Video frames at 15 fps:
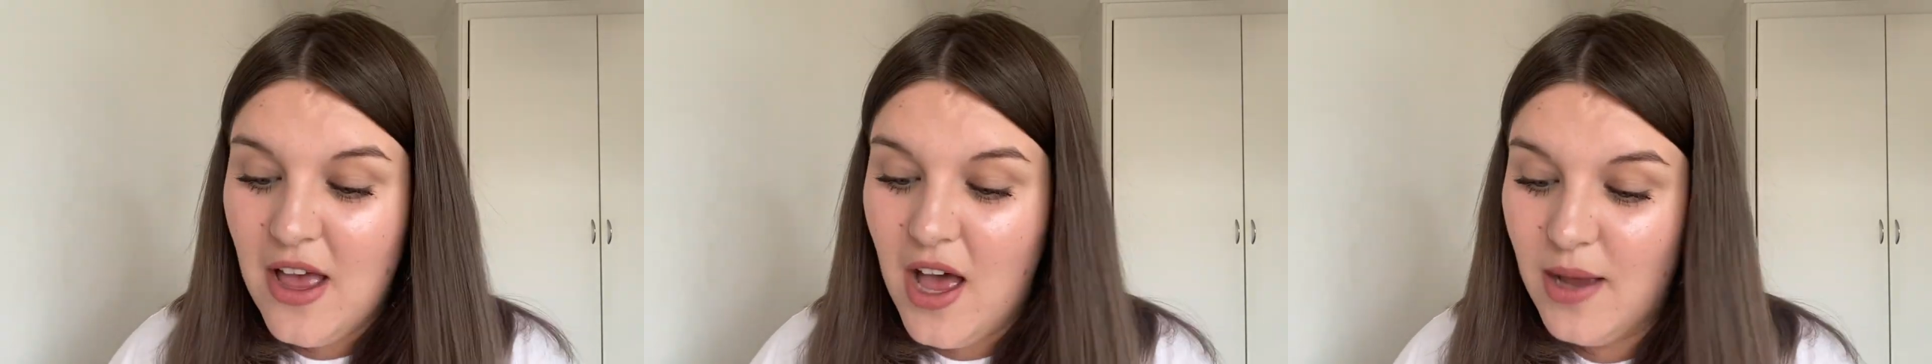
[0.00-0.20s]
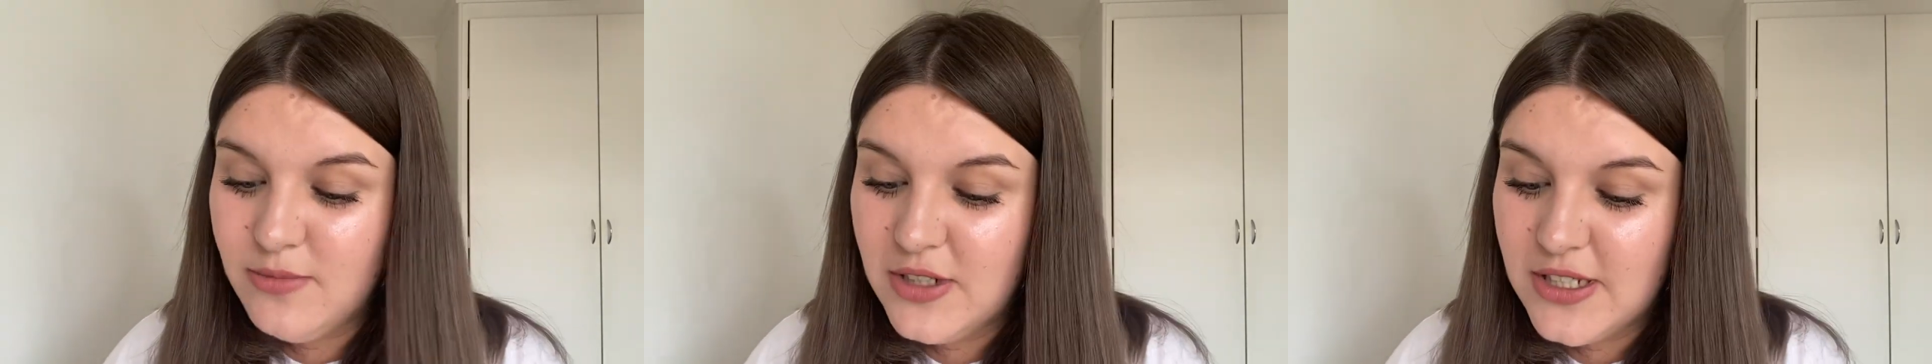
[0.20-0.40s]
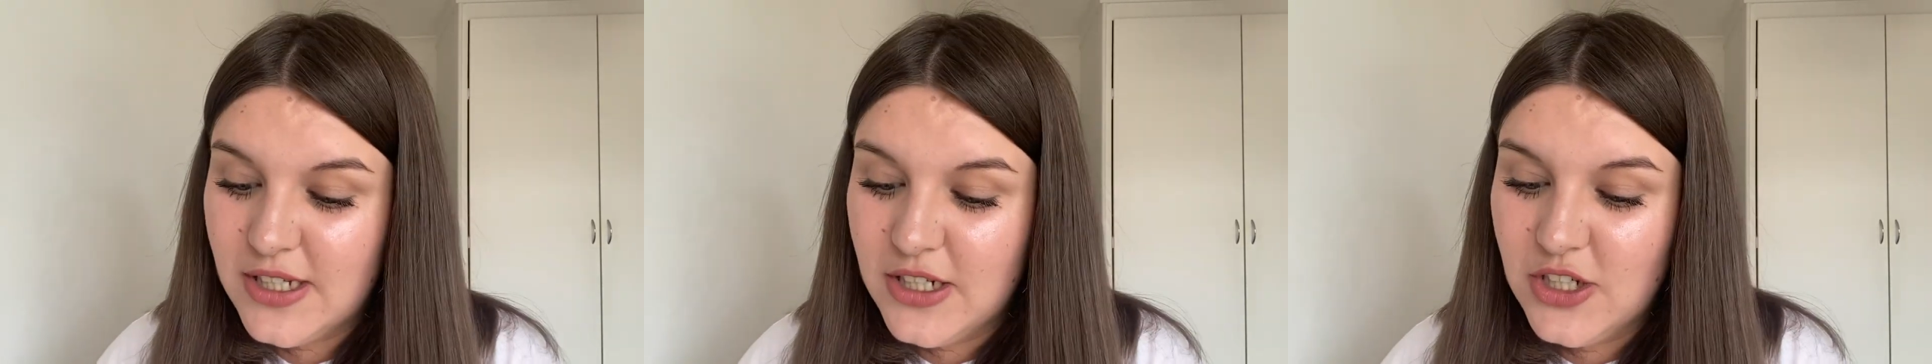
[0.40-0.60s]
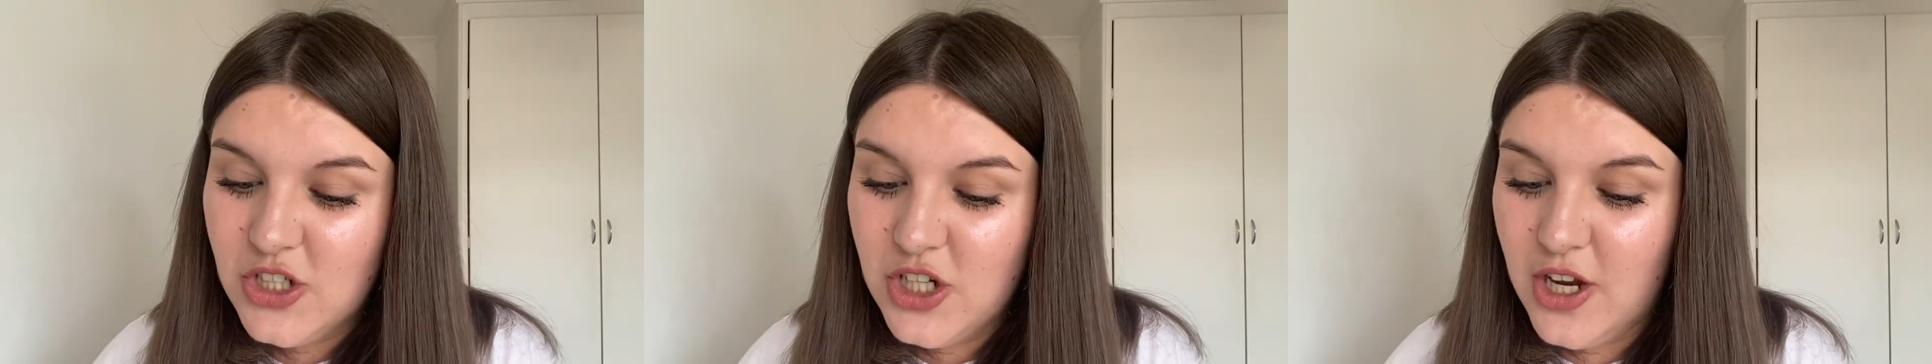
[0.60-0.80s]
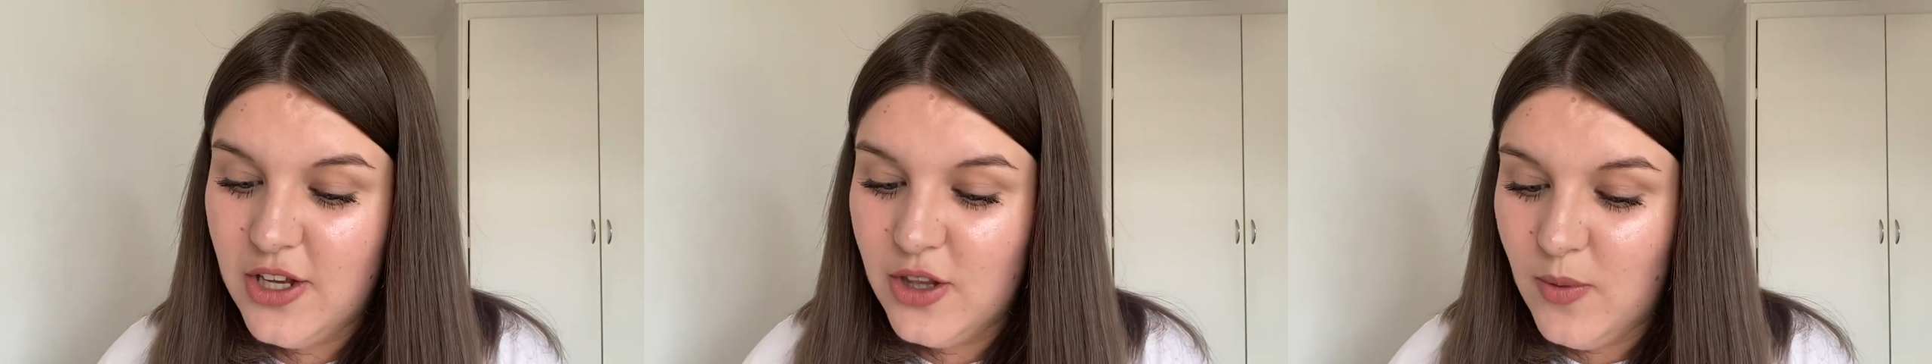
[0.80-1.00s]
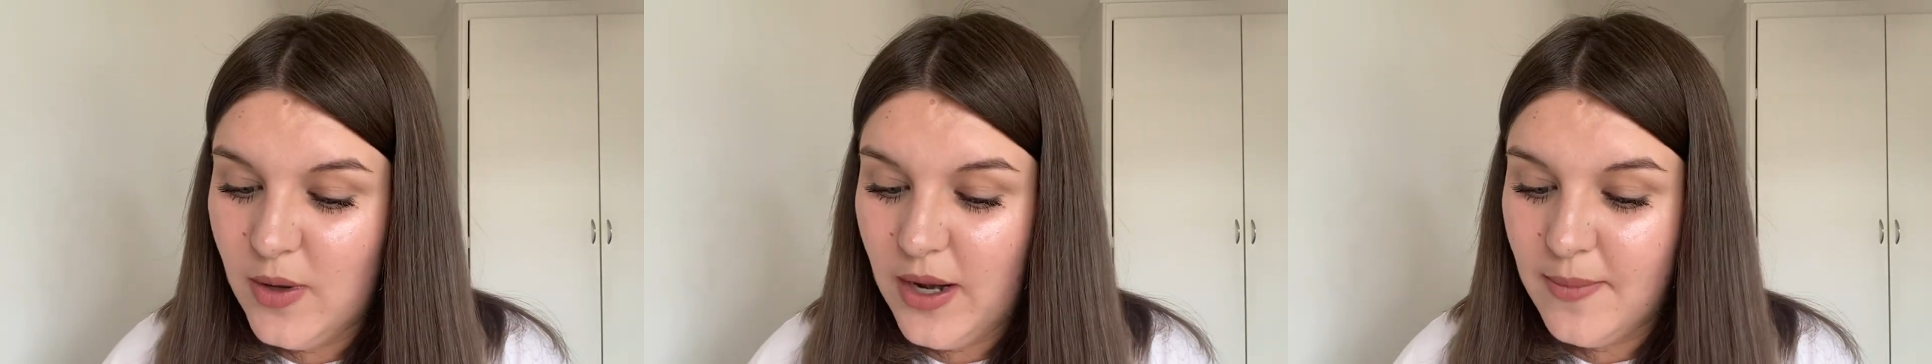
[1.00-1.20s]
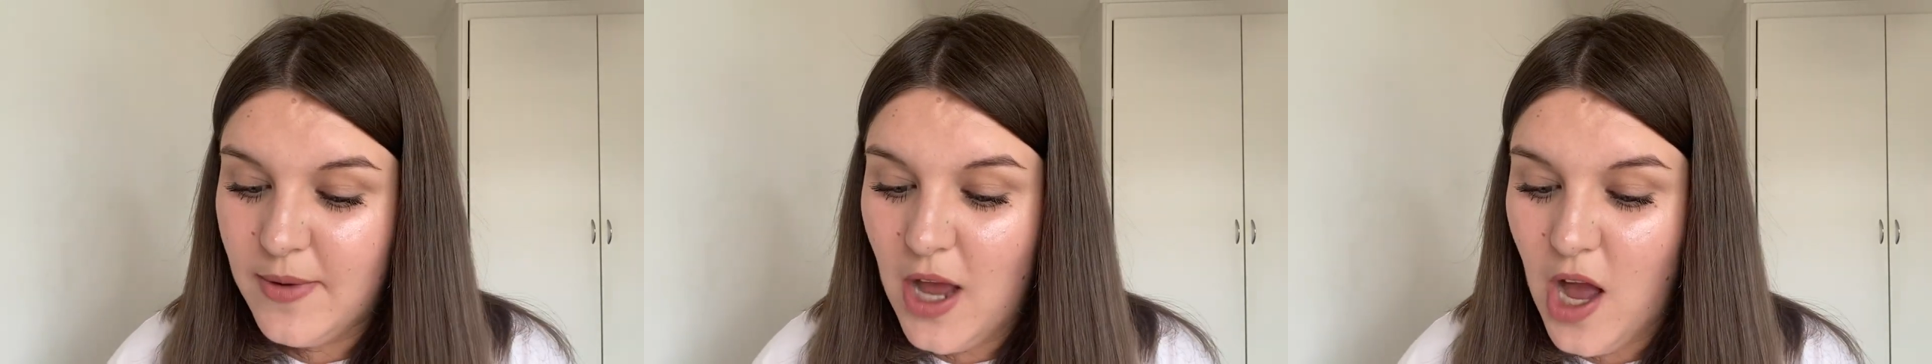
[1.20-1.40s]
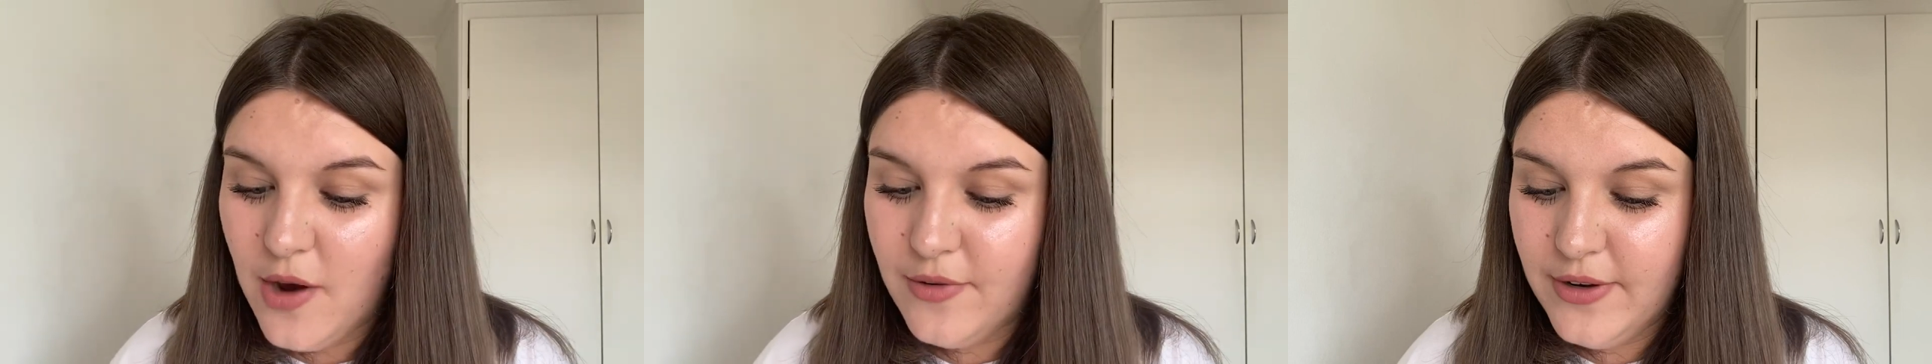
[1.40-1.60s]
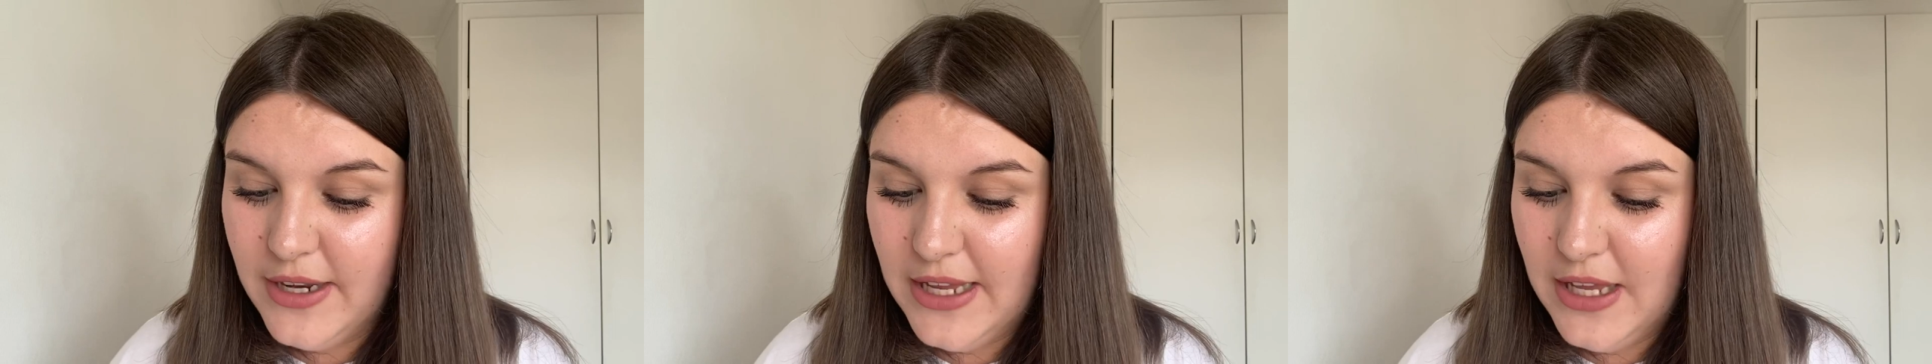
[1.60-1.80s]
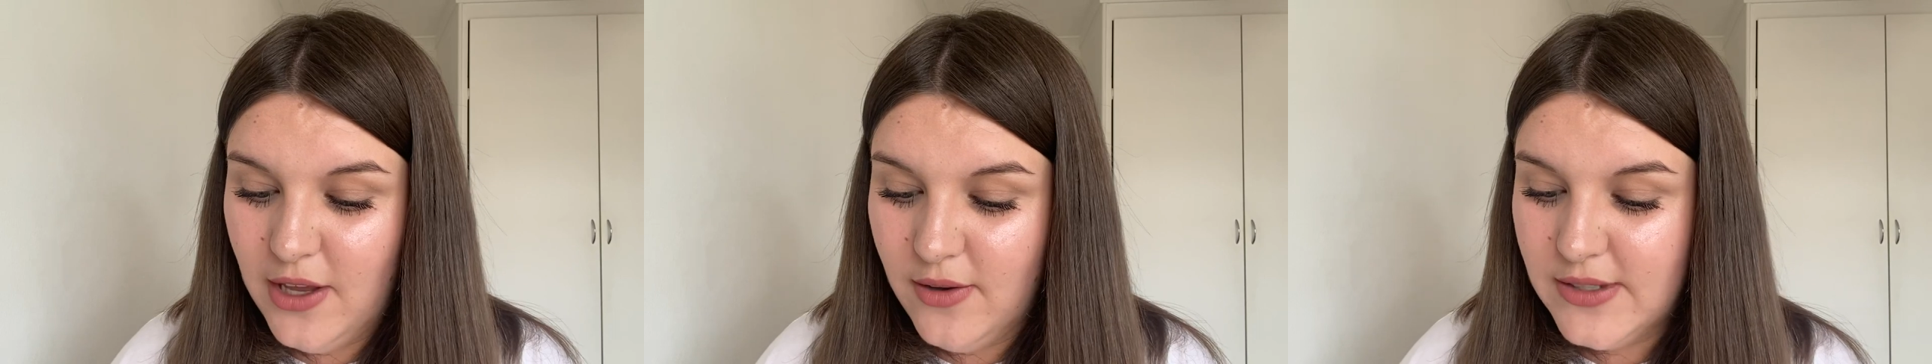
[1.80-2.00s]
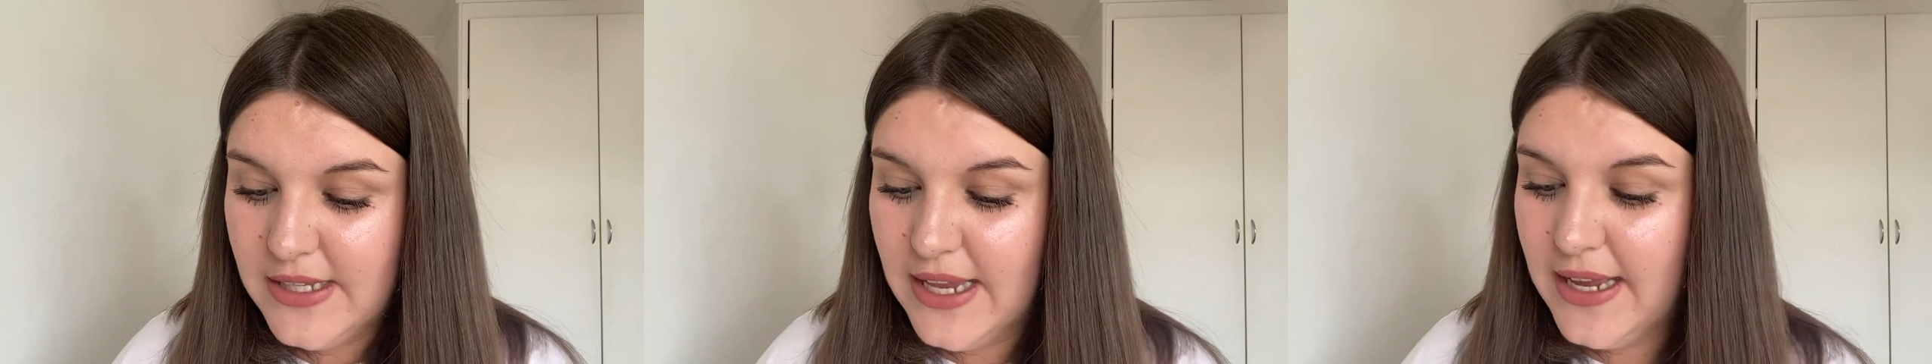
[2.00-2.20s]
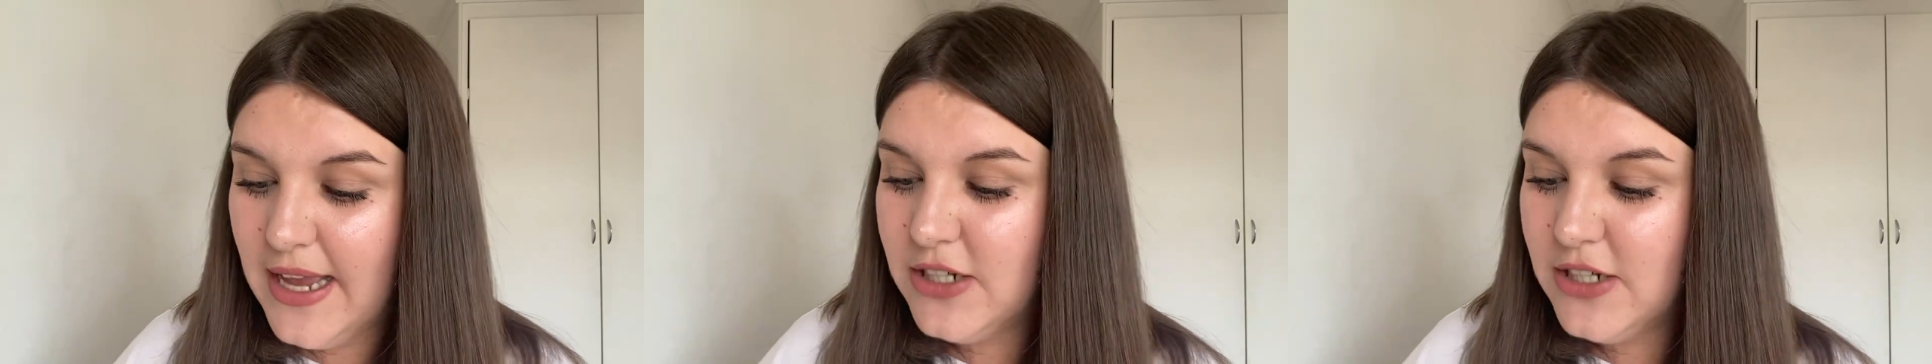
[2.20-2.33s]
I'm just going to show you the one I'm currently using.